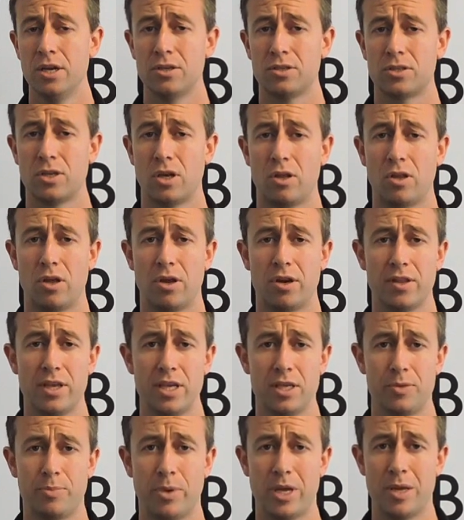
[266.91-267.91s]
So a lot of
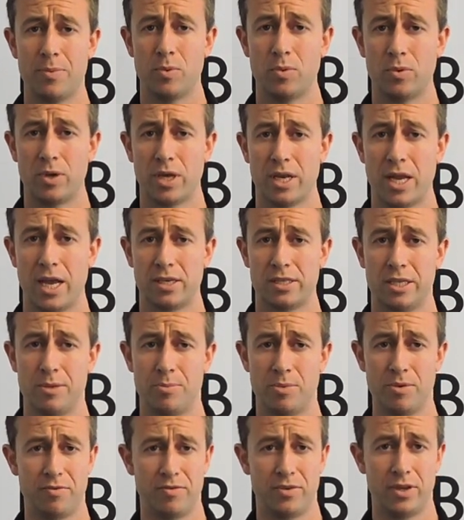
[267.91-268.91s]
these people can actually
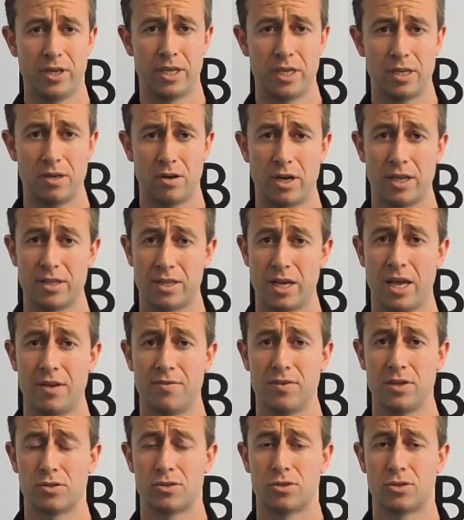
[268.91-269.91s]
be feeling like they're
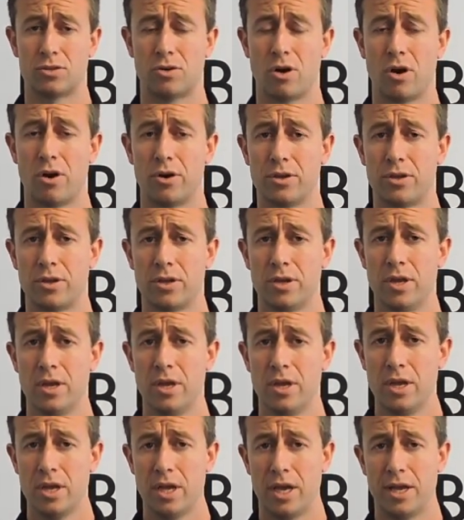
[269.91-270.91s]
having a stroke.
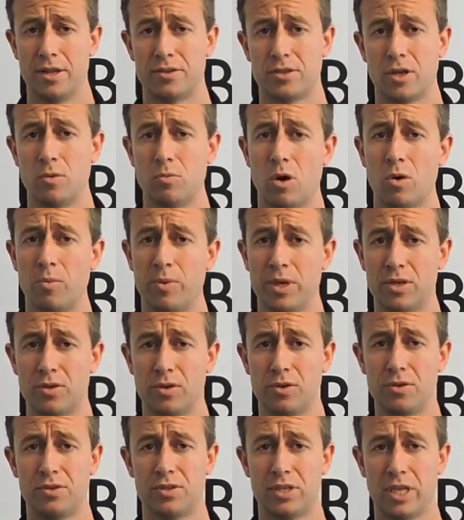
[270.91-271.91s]
And so what we
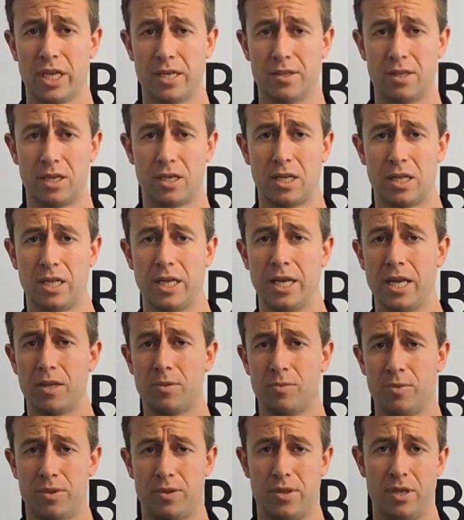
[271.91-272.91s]
do see in the
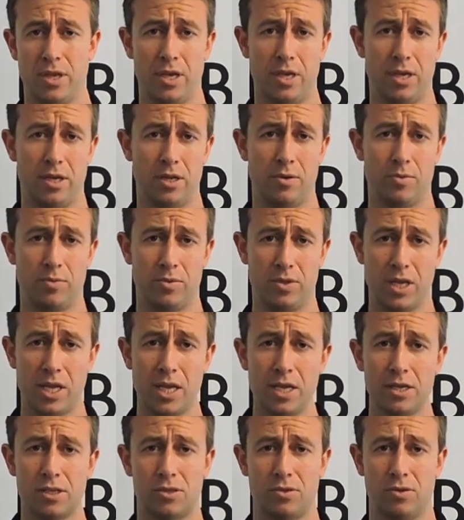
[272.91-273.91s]
clinic with the
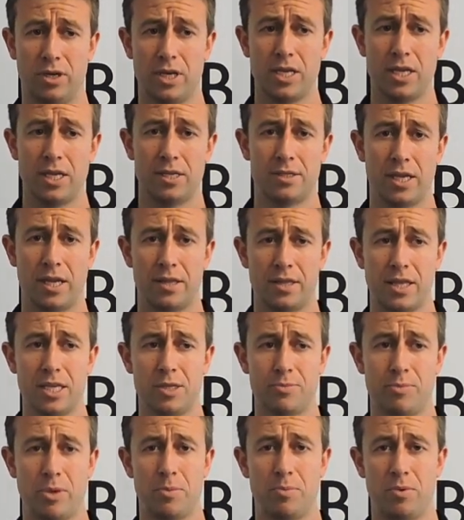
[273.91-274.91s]
history is that
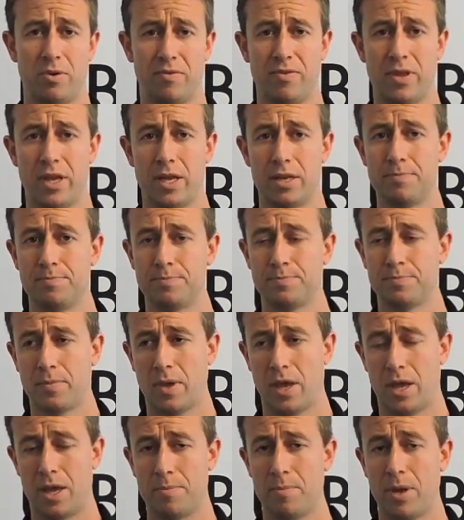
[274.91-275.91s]
these people have then
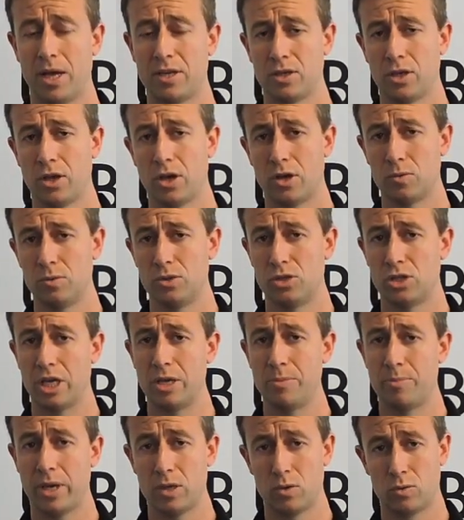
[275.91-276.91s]
had to go to a
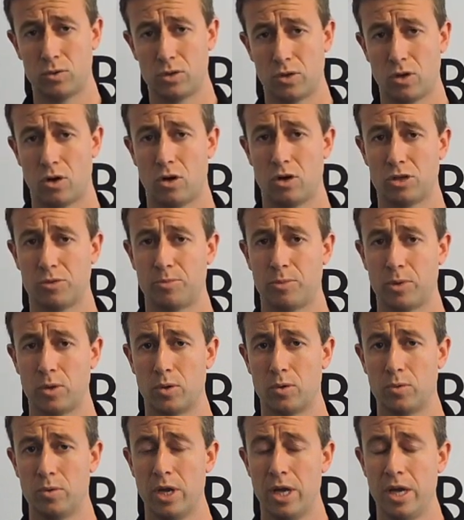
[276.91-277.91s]
GP or to the
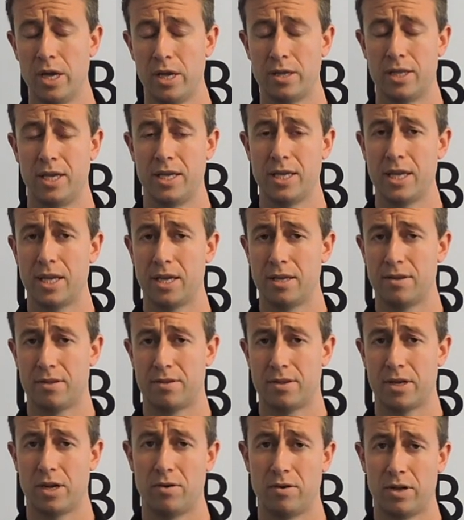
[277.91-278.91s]
hospital. They
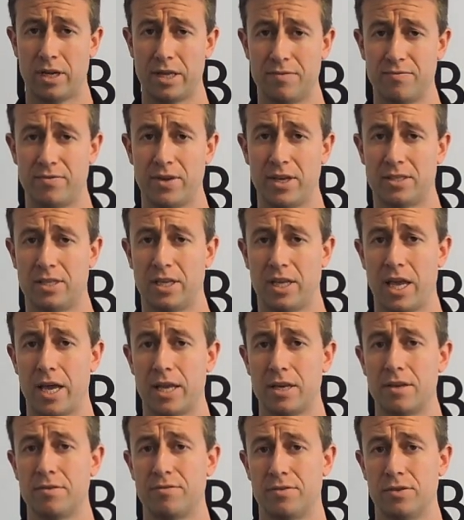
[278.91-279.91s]
get thoroughly
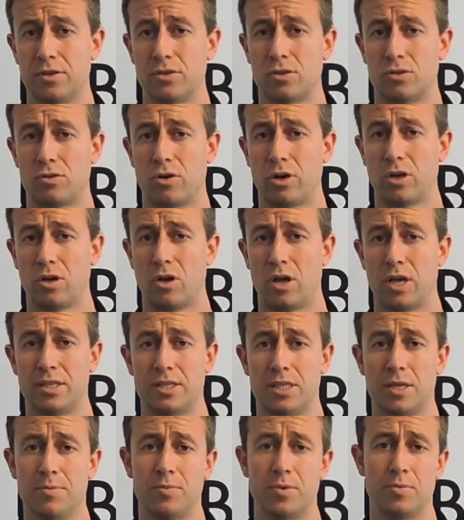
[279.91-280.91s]
investigated for stroke-like
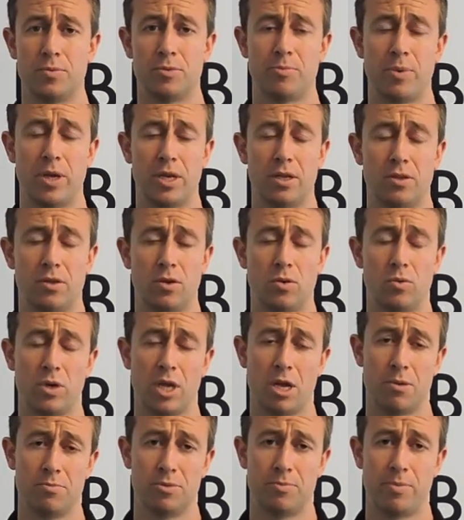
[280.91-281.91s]
symptoms, but it all
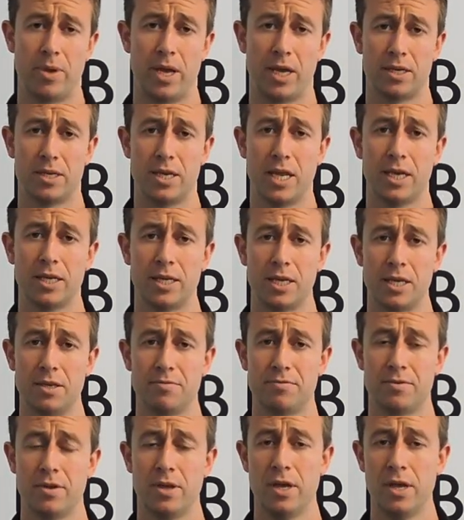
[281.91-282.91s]
comes back
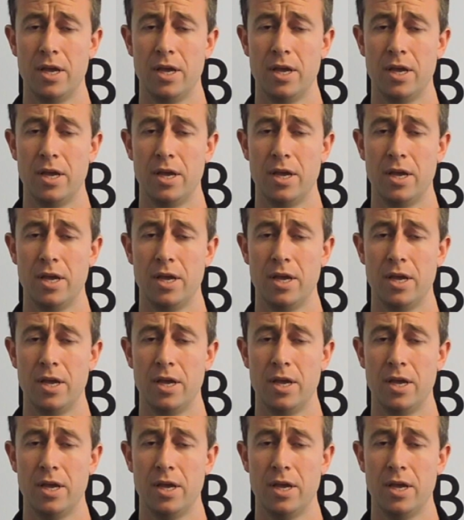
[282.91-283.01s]
negative.